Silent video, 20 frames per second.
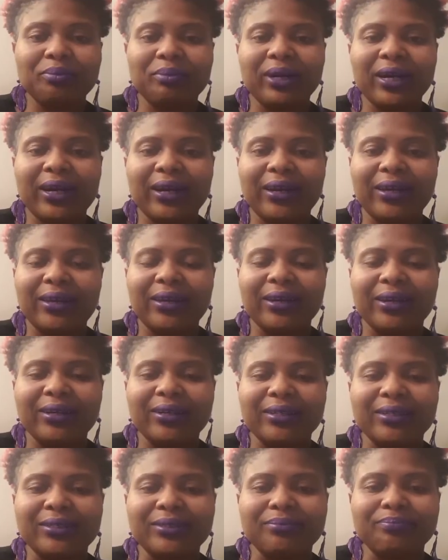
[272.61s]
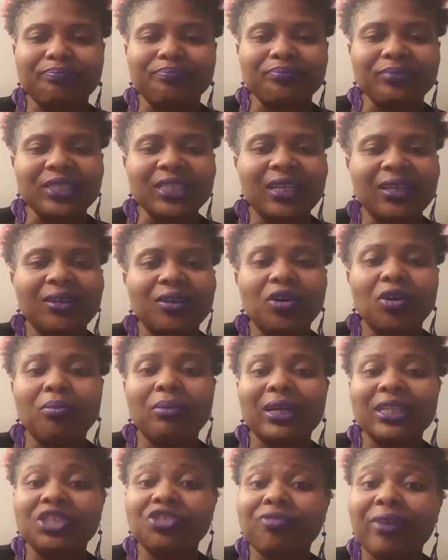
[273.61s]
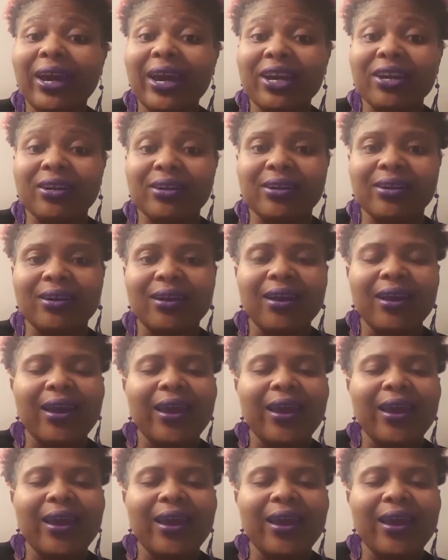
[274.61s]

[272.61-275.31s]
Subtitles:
my tracker.